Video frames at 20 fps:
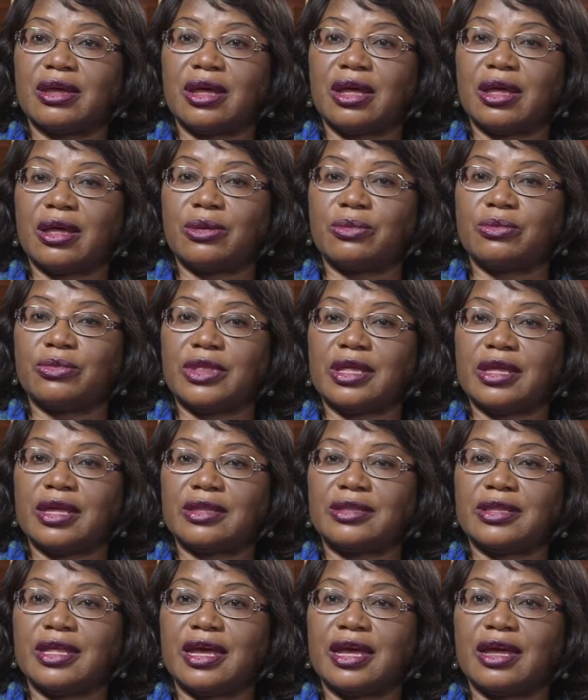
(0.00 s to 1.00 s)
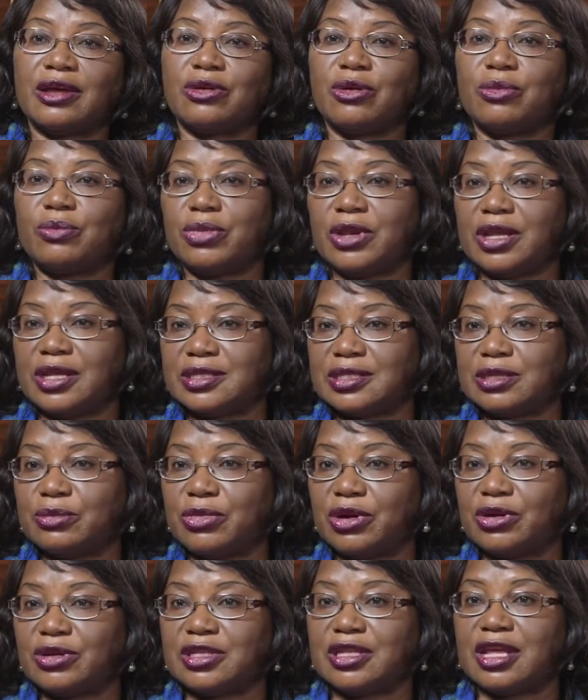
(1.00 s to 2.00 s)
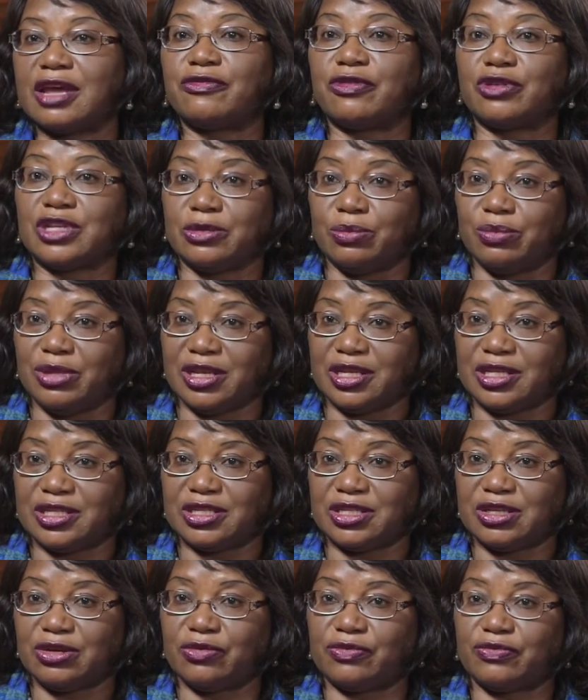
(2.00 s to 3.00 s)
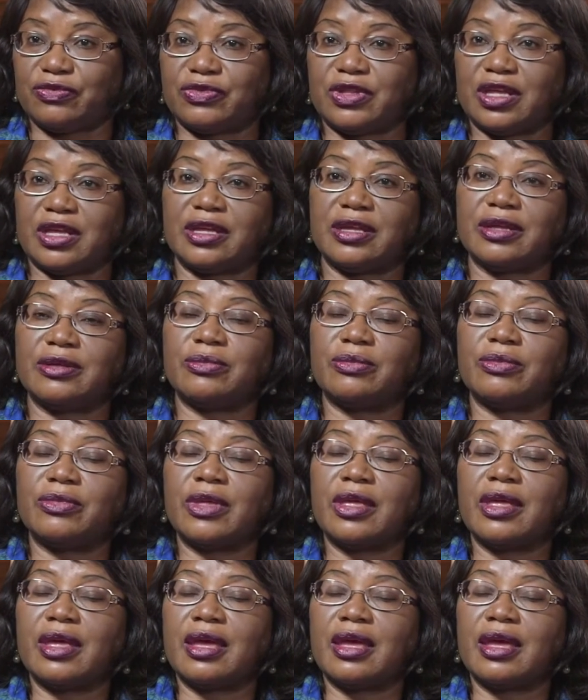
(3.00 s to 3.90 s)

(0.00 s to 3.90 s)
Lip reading: There are complaints about the affordability of the